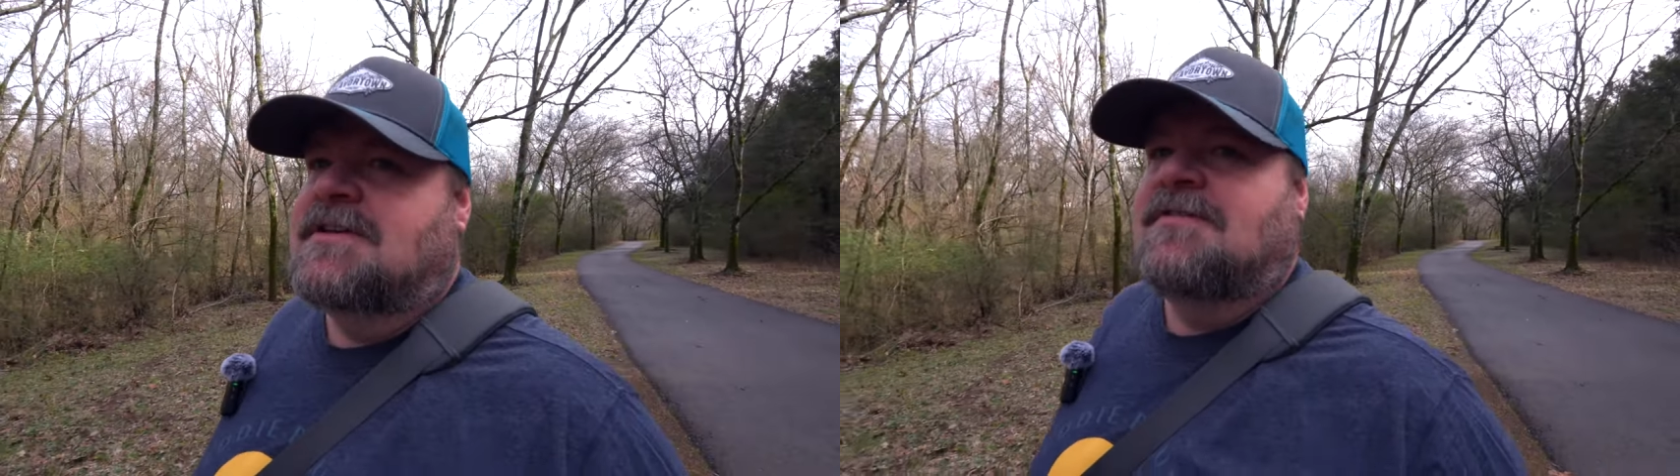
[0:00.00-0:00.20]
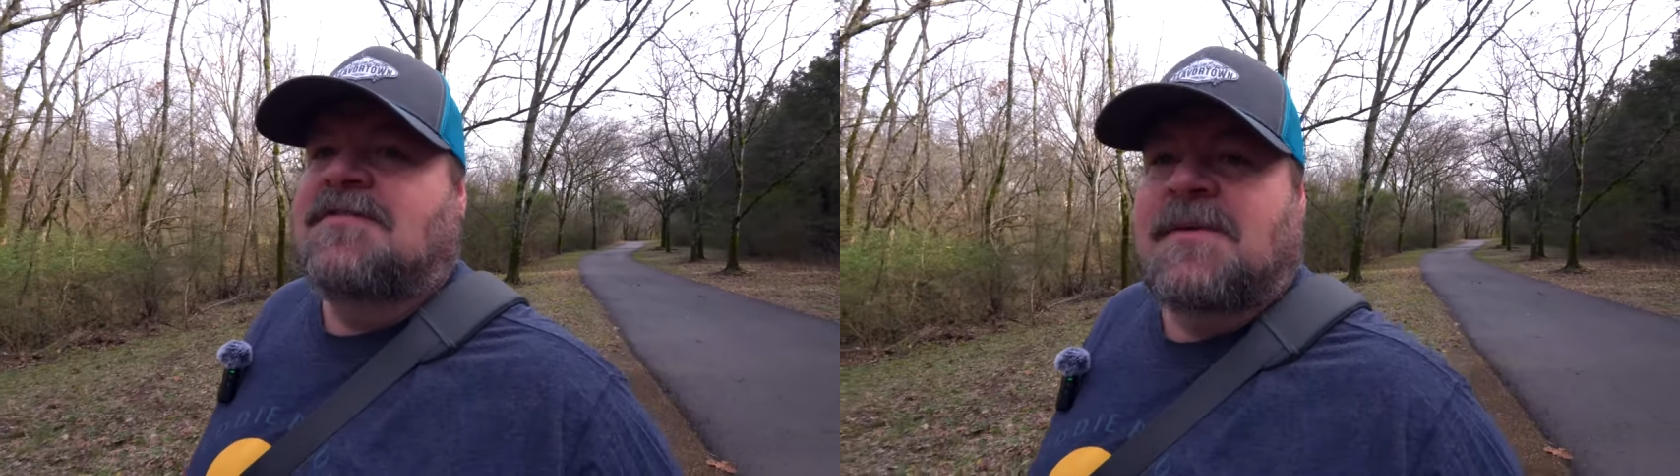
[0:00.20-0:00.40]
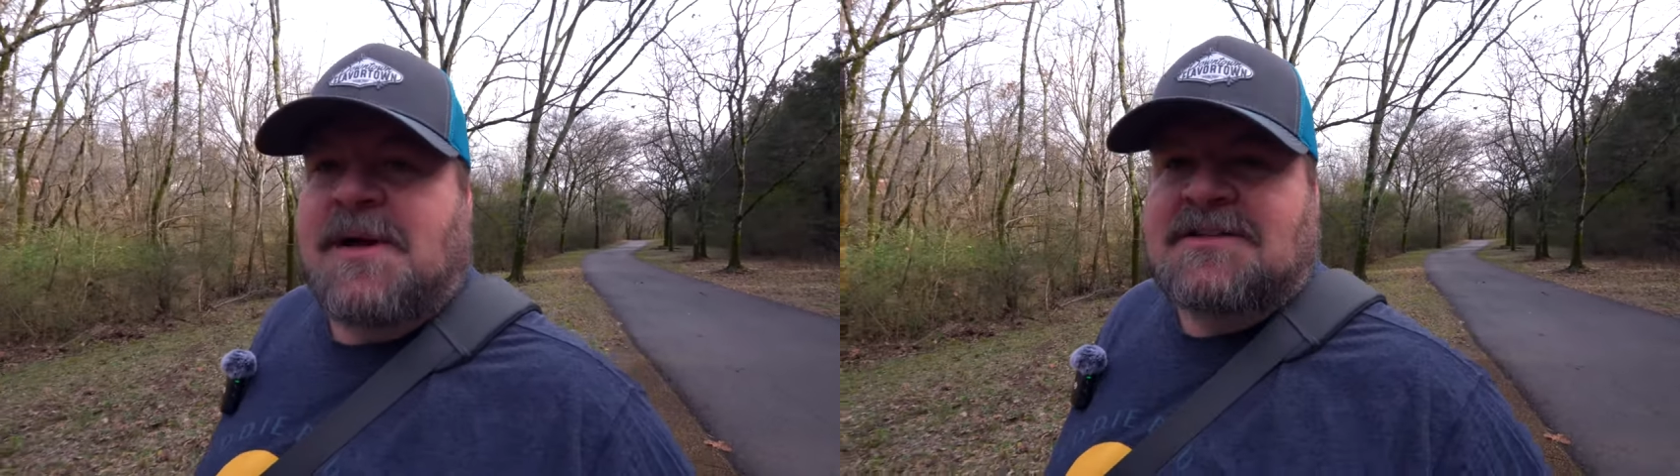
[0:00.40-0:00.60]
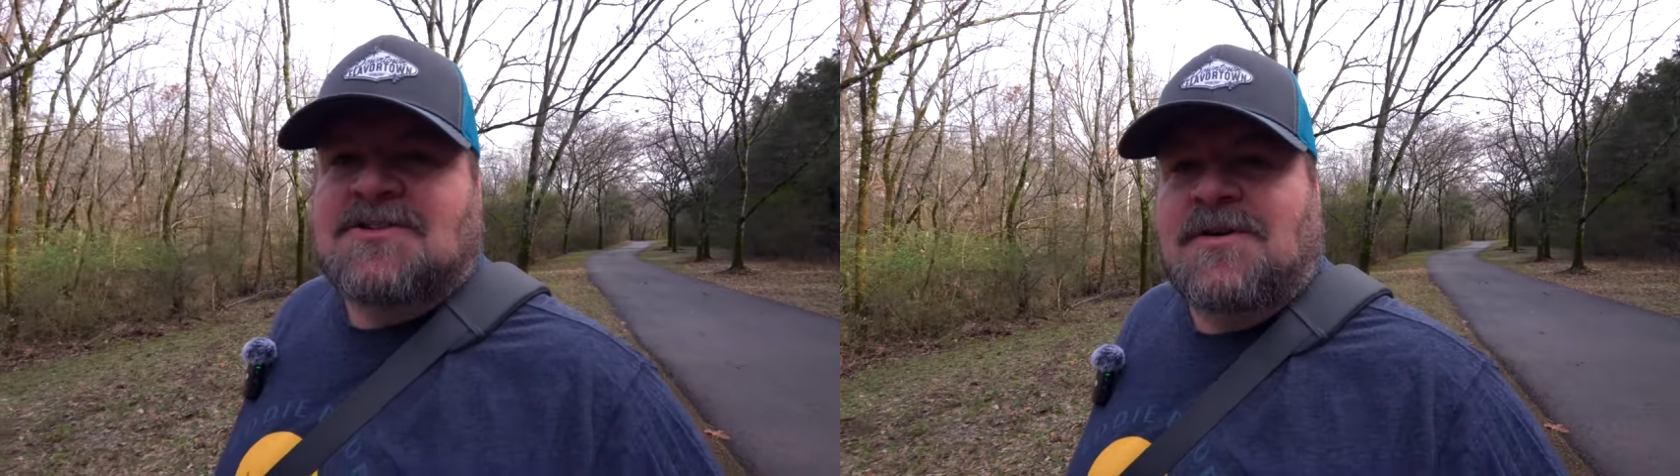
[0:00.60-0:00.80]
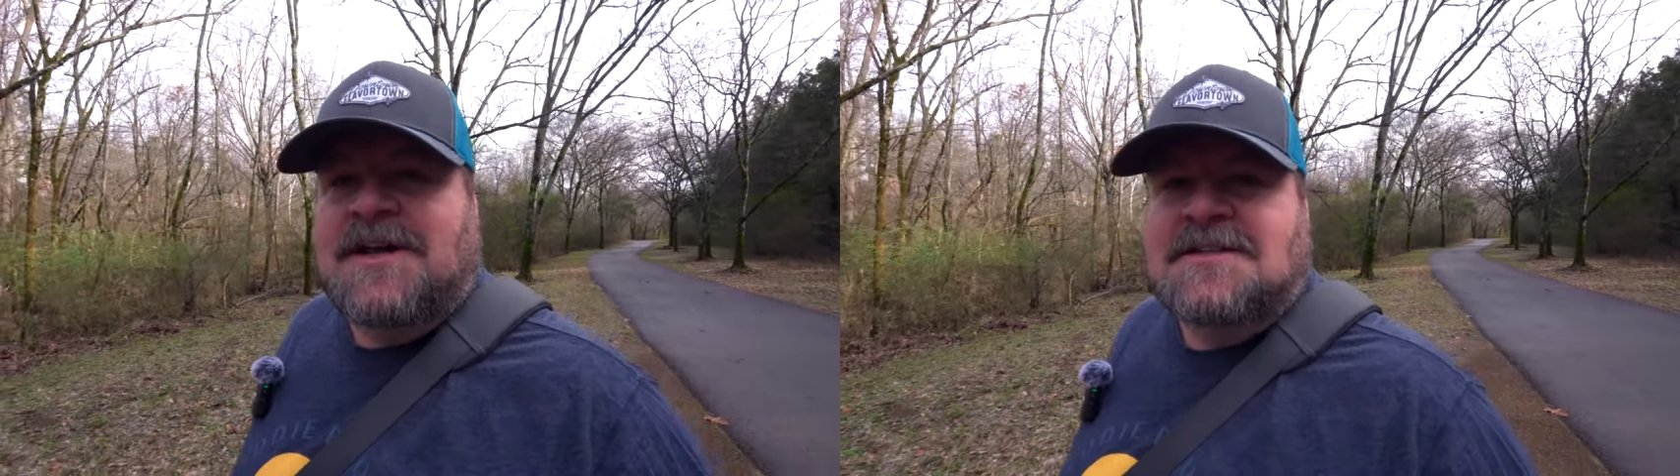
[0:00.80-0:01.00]
The flip out
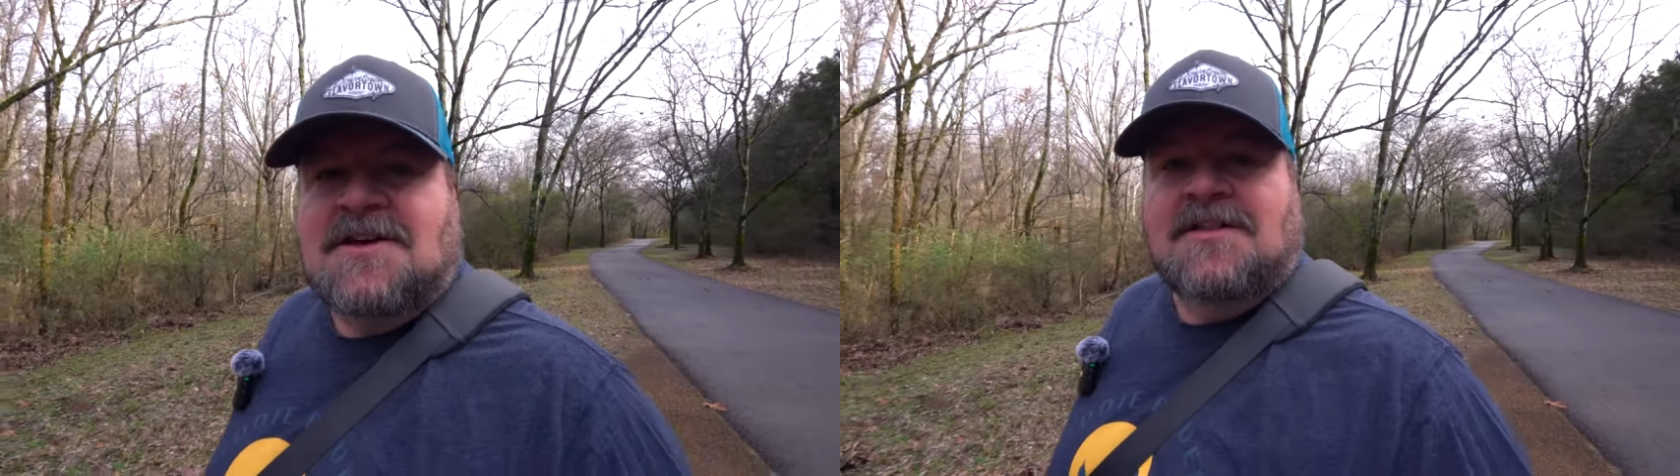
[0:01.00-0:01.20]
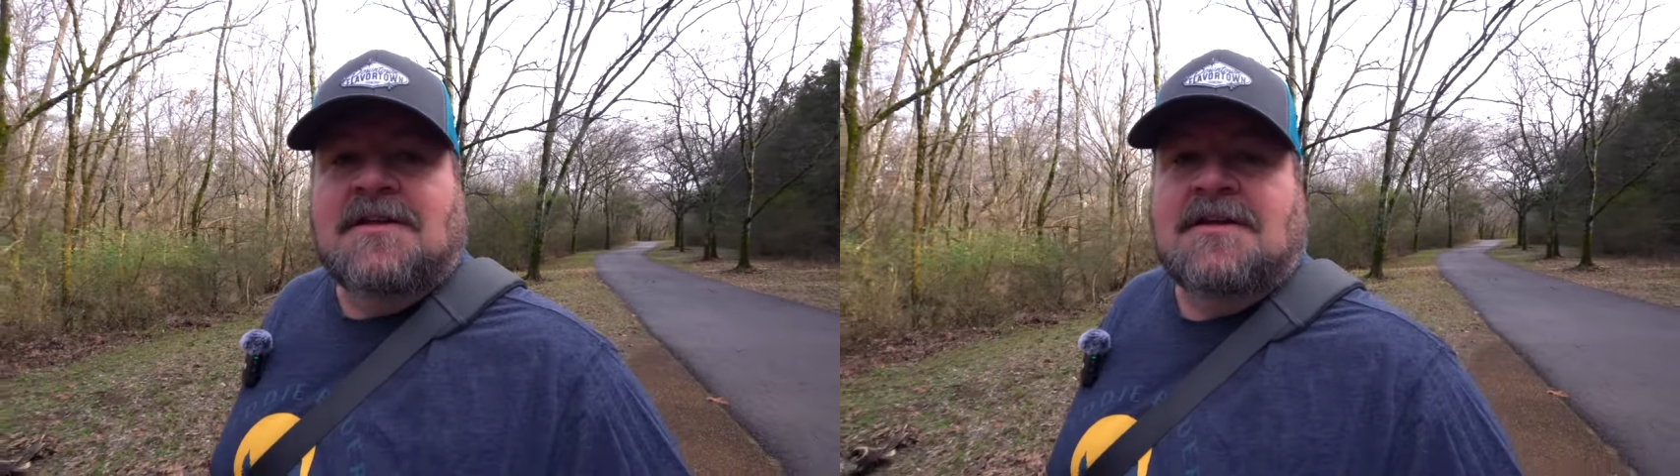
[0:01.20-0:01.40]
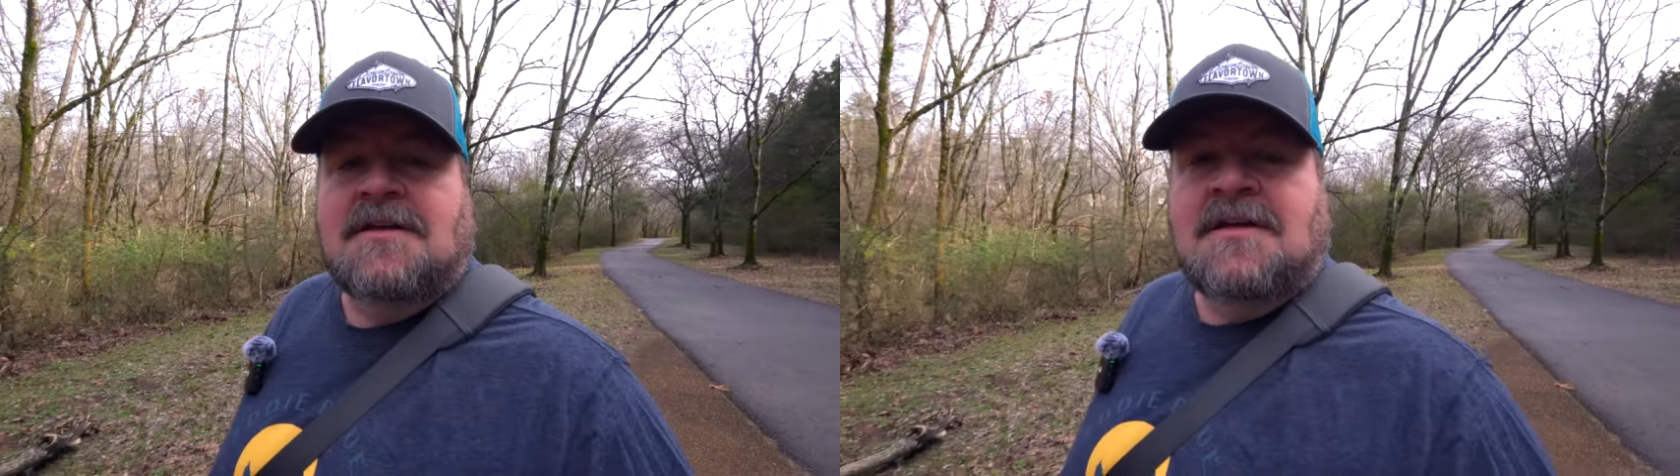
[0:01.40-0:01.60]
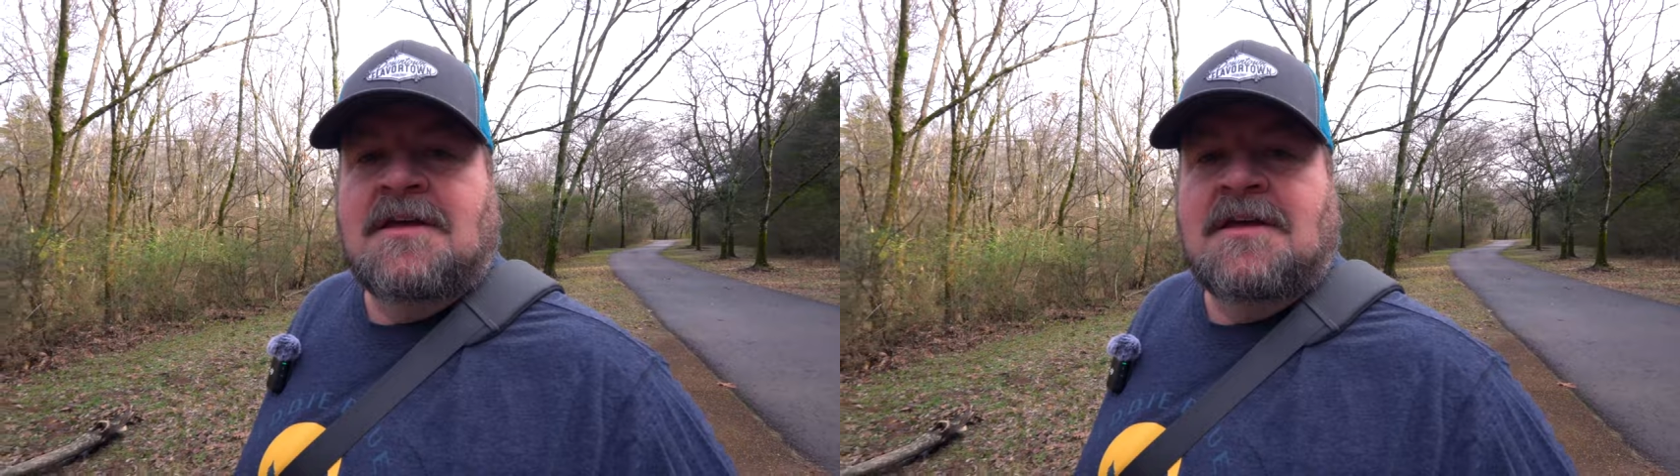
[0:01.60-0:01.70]
screen is on the